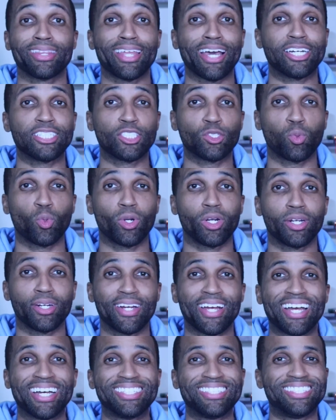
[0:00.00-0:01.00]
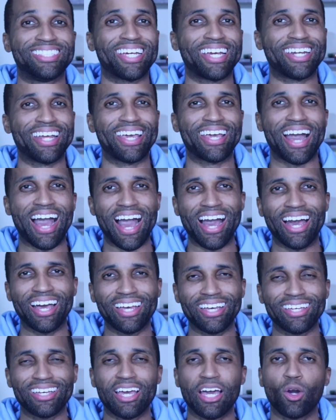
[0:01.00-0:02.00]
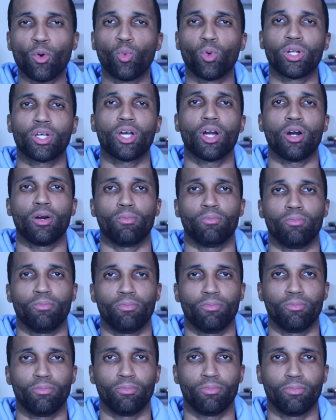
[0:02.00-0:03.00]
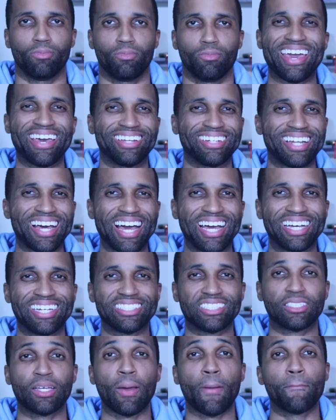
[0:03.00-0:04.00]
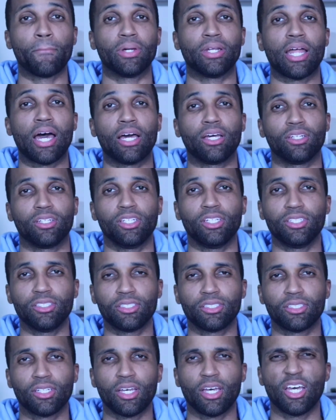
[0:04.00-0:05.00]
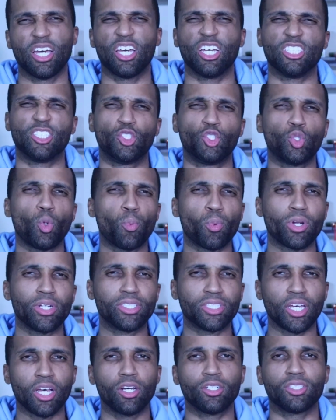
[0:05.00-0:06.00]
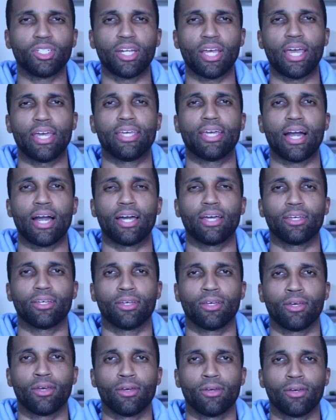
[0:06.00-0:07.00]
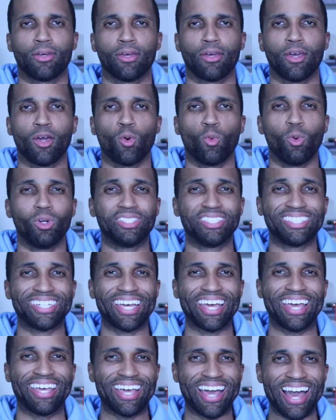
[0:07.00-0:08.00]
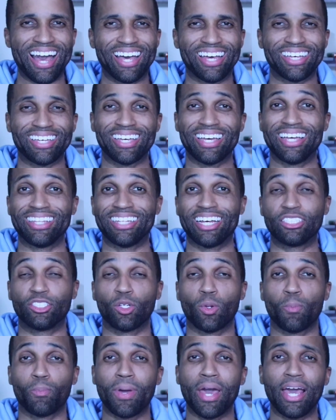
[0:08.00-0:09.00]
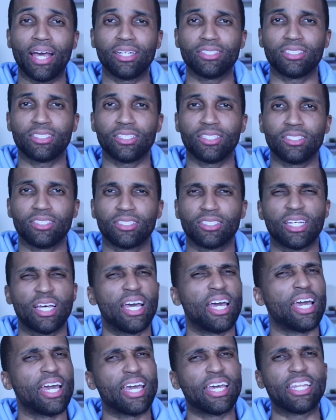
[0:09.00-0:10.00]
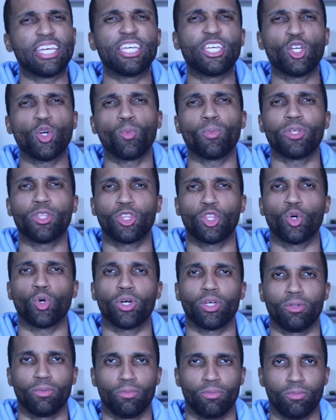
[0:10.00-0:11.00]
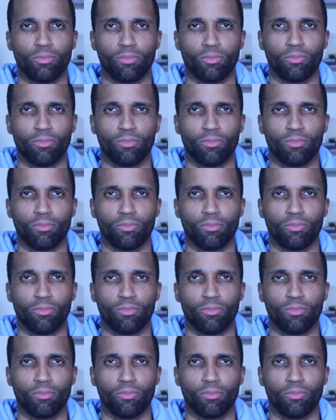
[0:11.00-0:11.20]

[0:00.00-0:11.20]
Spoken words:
that's where Gen AI would come. And last but not least is super intelligent AI, which is AI that surpasses any human thought.